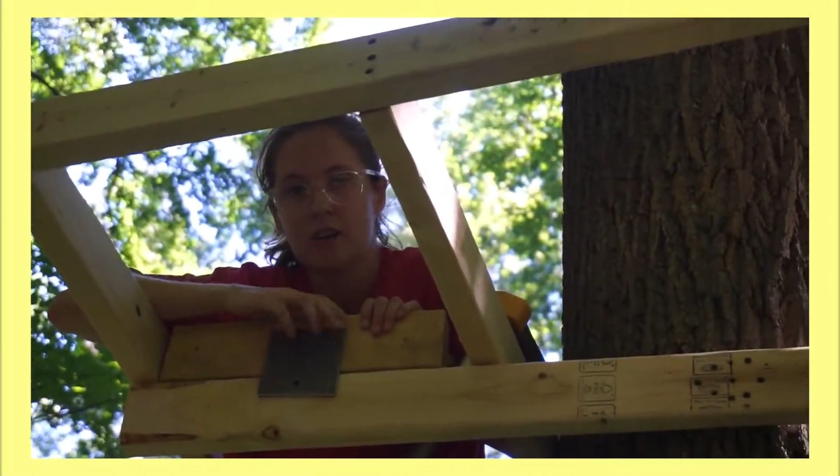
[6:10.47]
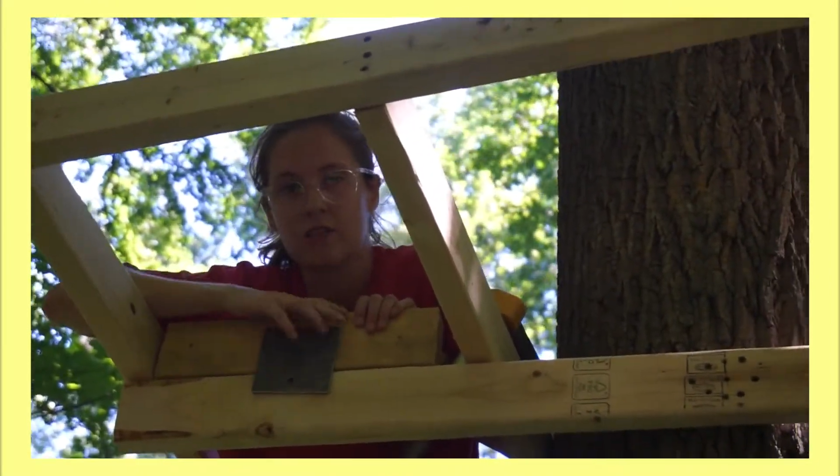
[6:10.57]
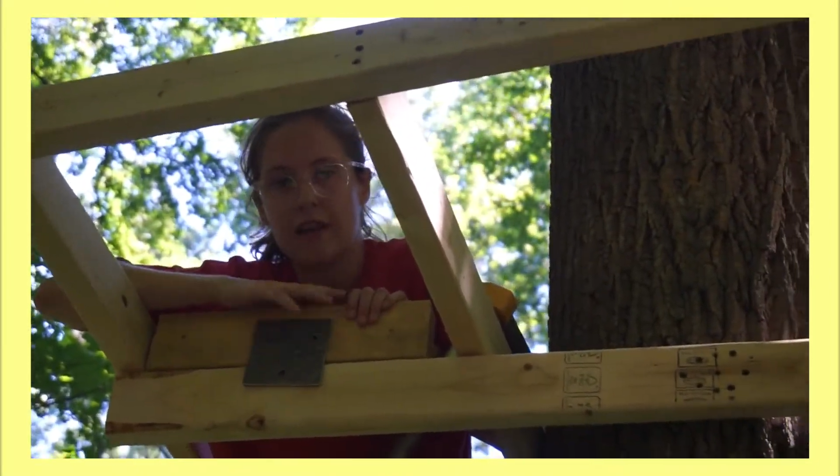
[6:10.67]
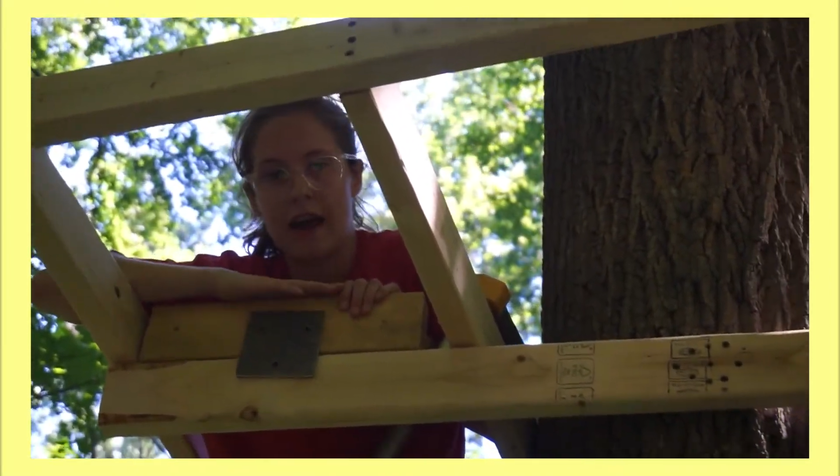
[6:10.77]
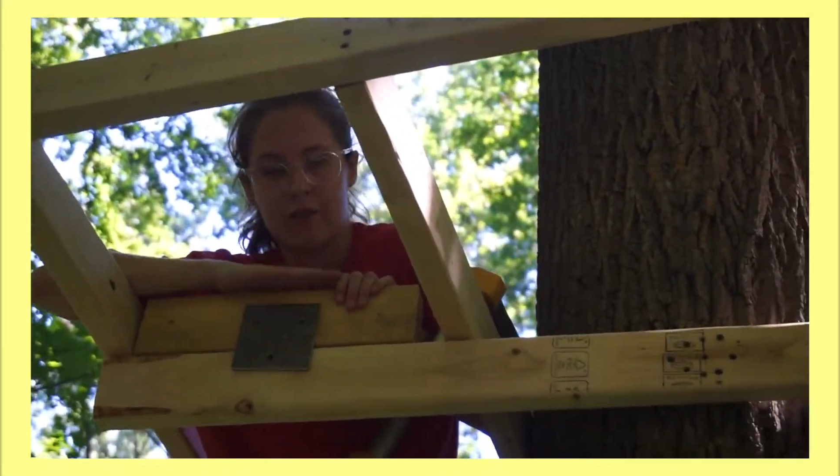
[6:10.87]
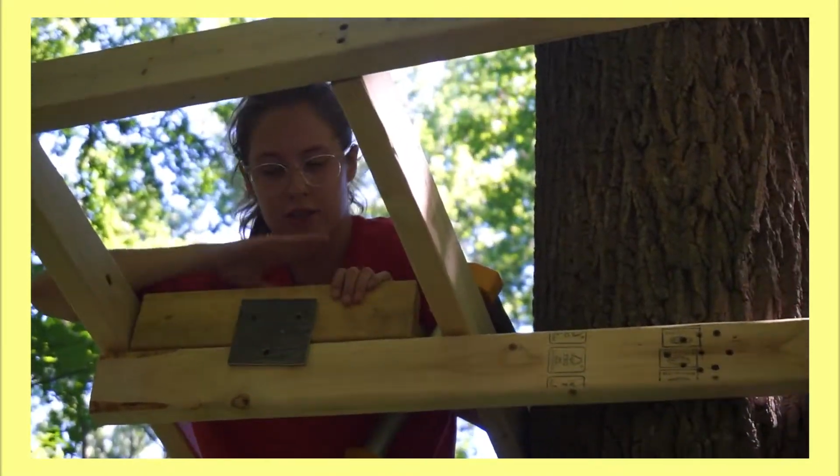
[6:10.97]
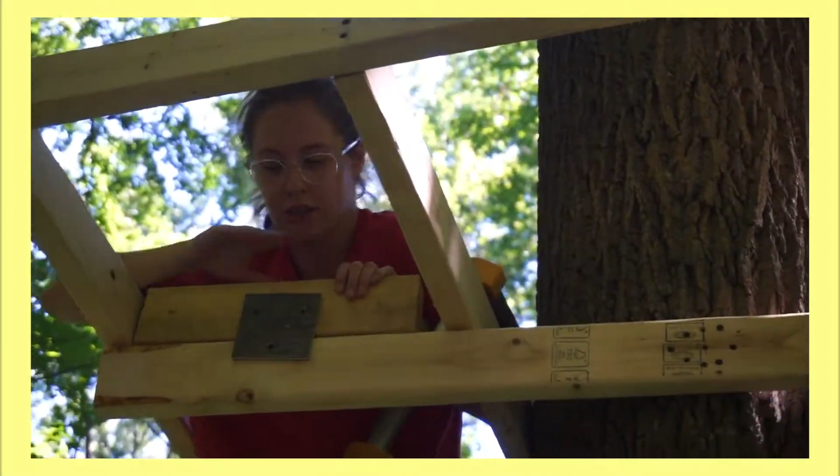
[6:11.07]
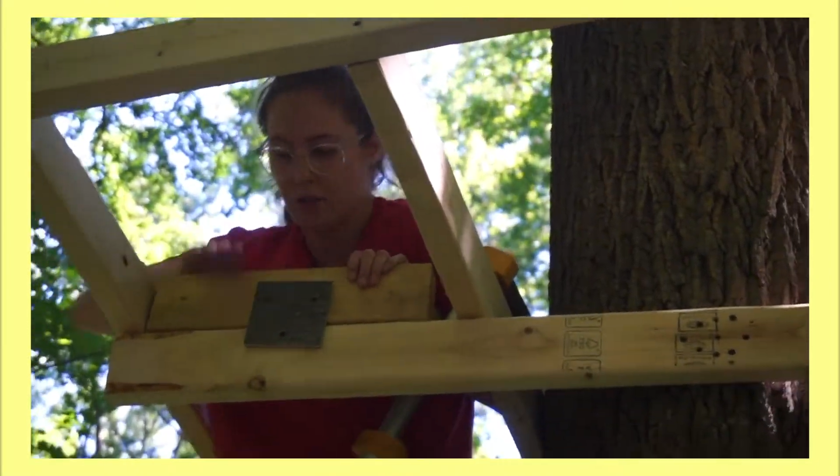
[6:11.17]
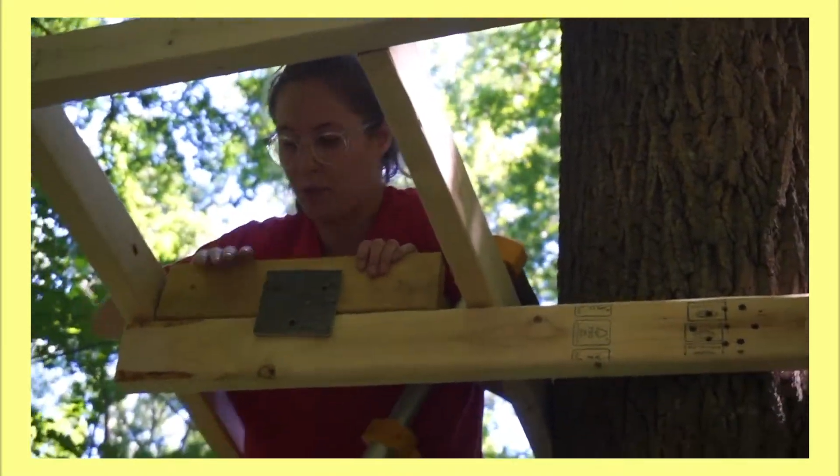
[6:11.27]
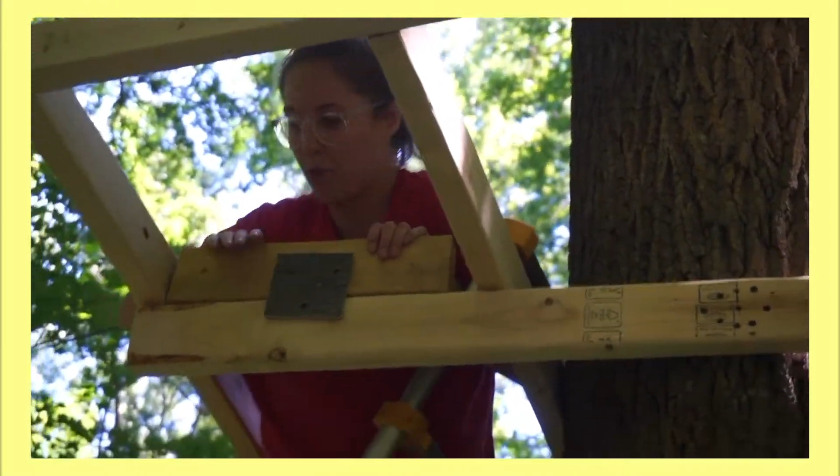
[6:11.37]
So now this
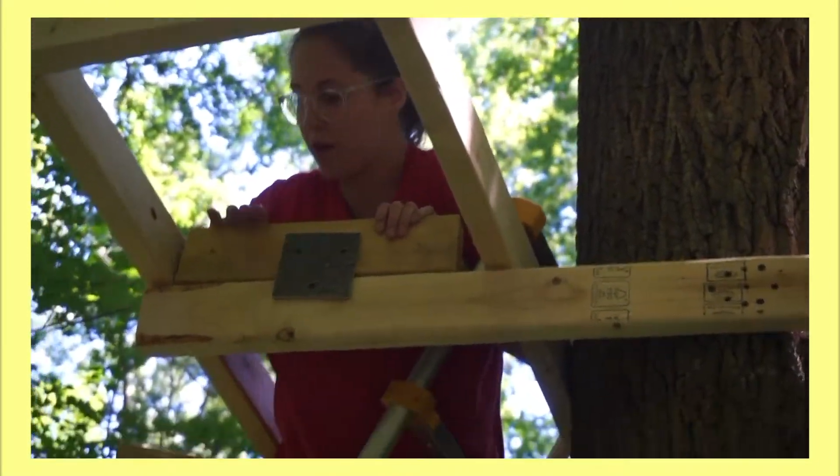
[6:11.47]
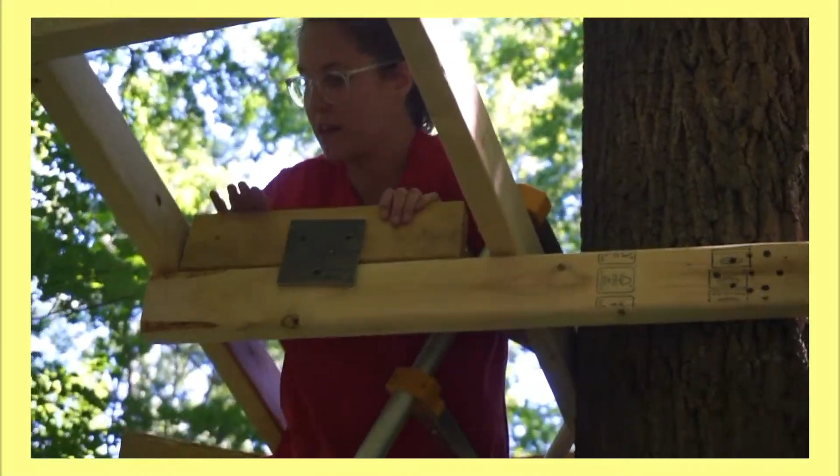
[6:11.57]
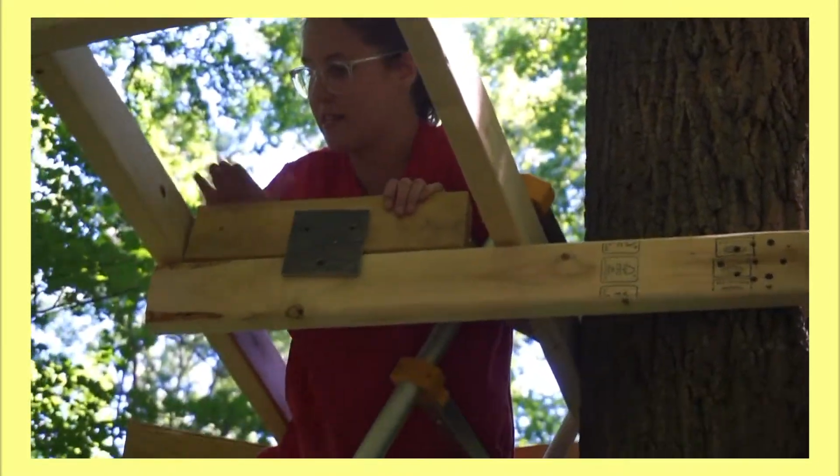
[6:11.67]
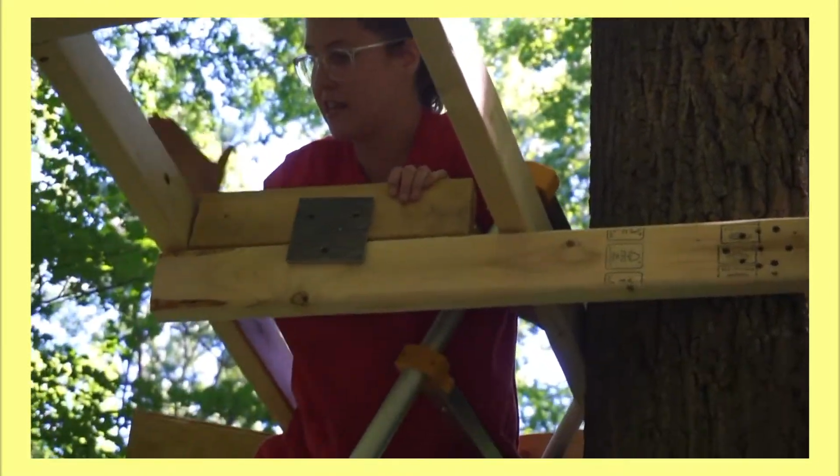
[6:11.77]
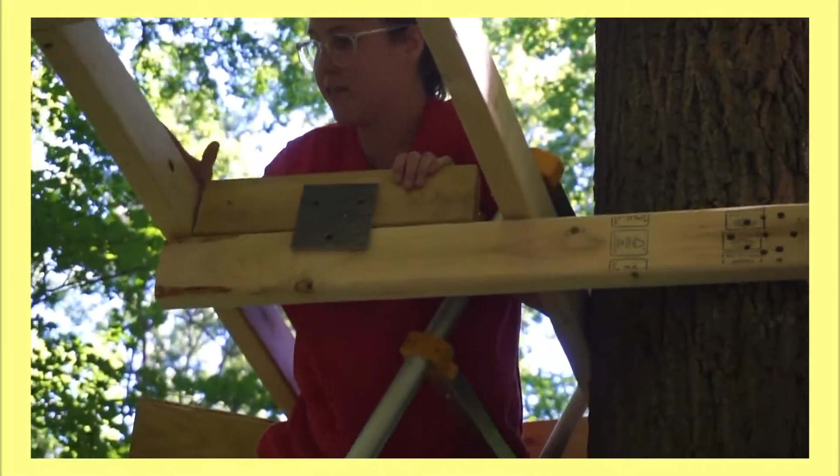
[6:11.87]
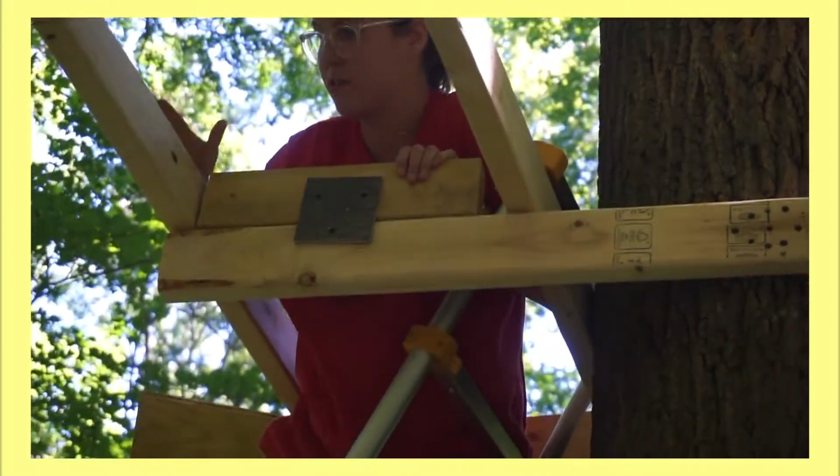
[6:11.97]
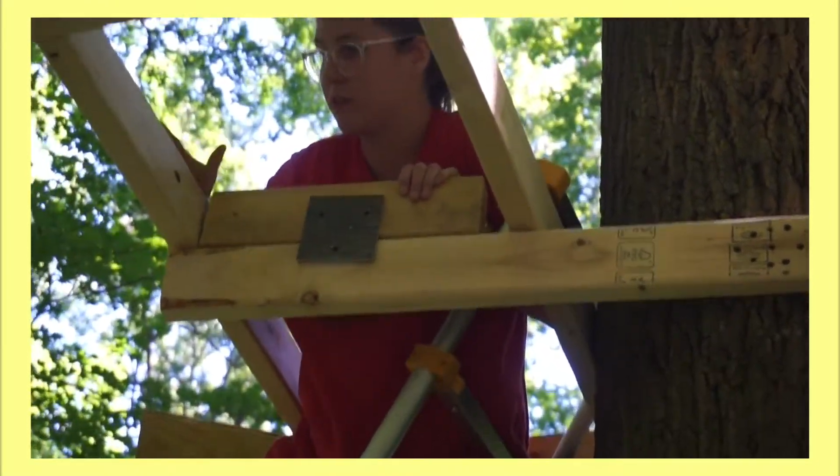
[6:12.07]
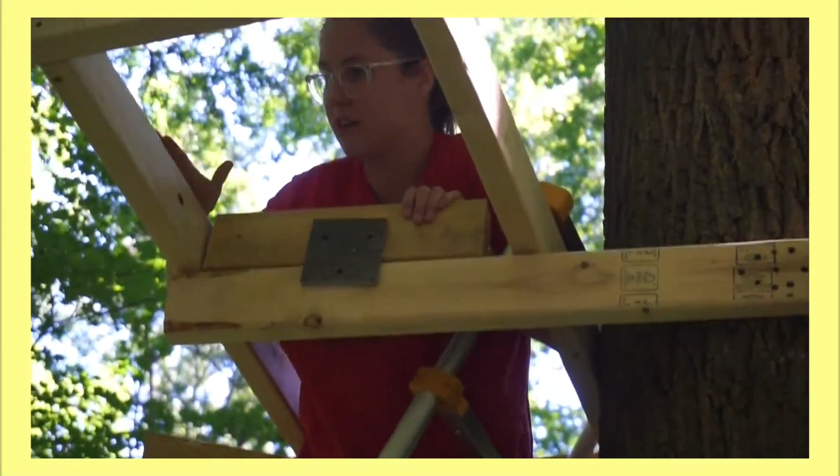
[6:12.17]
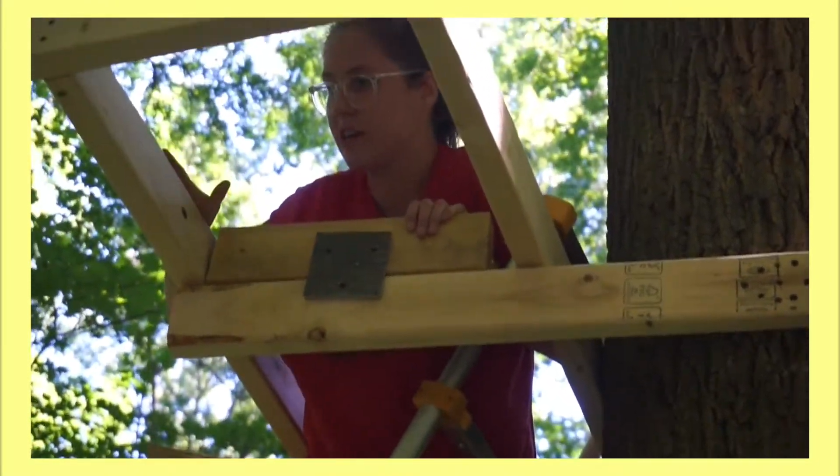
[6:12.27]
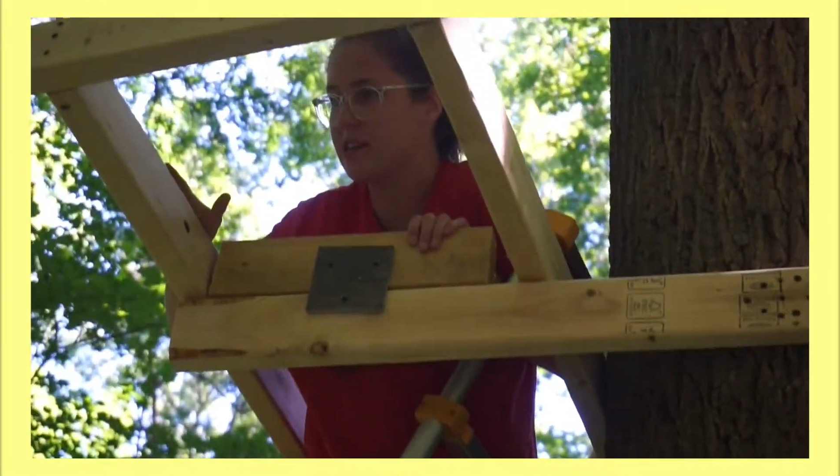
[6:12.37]
support is even
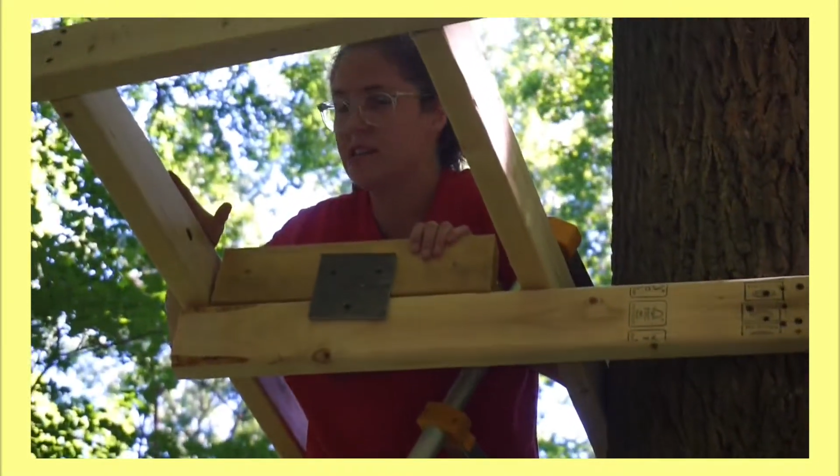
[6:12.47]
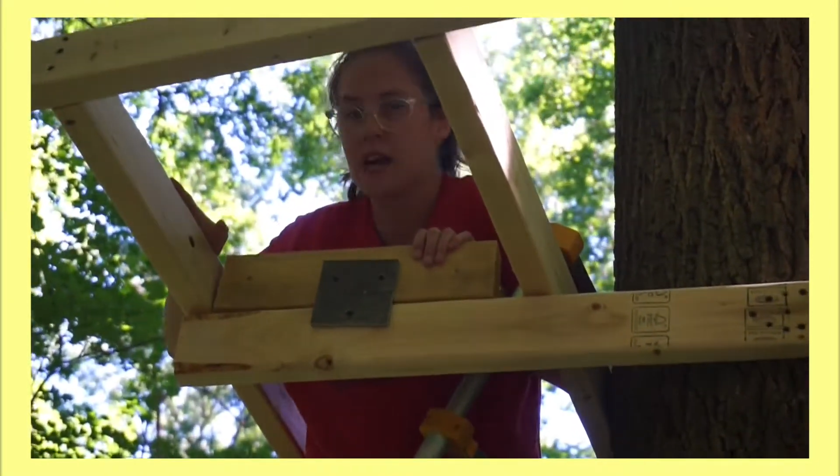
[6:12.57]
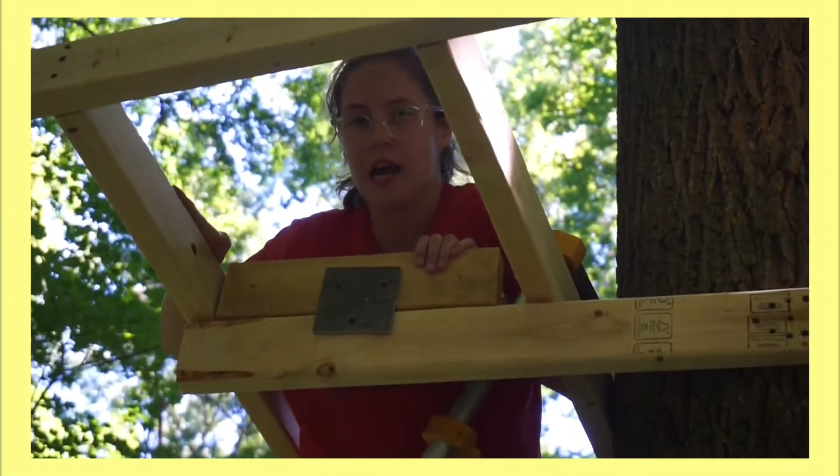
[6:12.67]
with this,